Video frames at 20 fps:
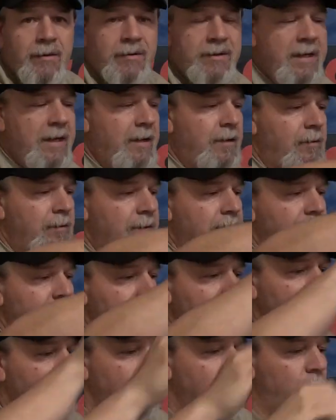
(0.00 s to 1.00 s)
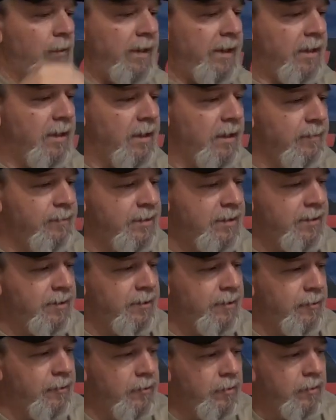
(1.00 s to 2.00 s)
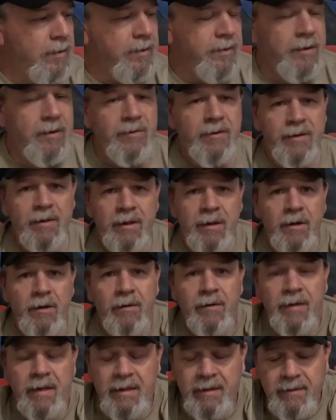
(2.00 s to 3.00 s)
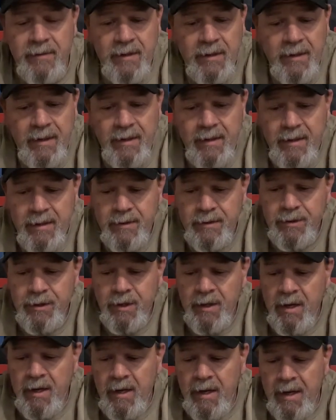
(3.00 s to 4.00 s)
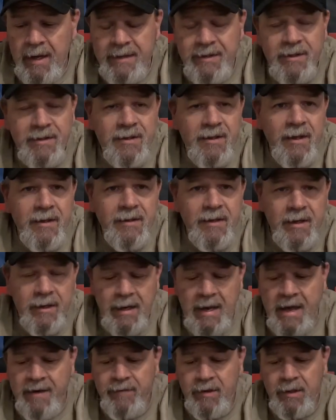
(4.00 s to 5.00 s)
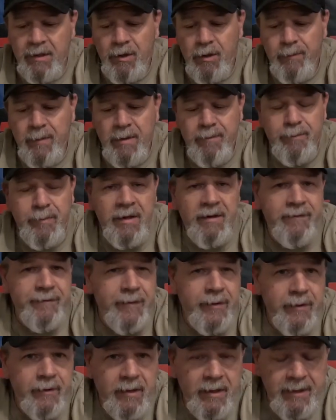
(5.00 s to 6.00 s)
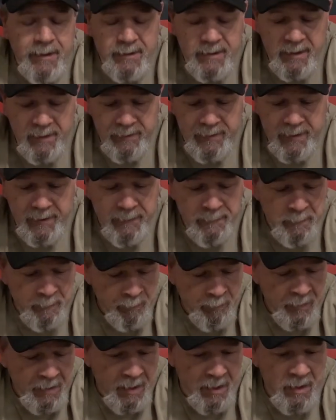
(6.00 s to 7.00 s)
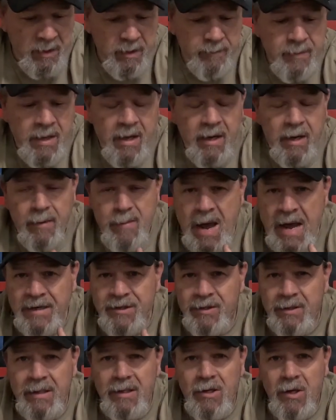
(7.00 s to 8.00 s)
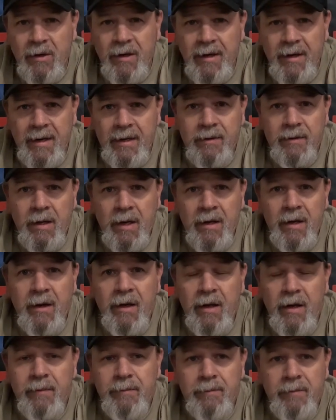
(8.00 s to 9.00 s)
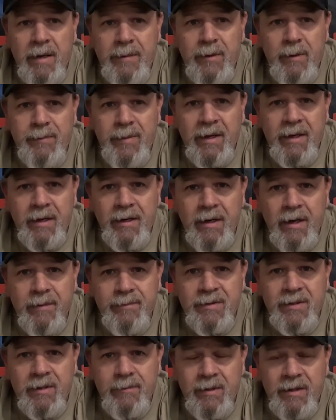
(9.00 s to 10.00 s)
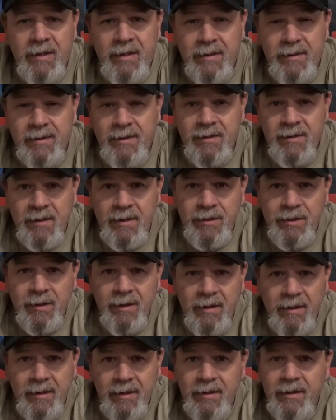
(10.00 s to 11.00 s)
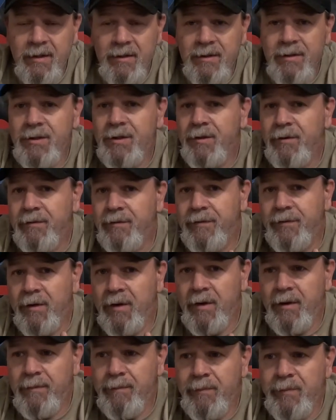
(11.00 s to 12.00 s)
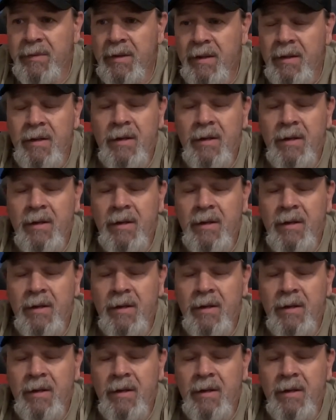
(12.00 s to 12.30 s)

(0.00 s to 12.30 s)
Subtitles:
those out when it comes to those, you know, the linkage. I just think that having a little bit beefier link down there. I'm actually looking at maybe picking up some of the incision linkage from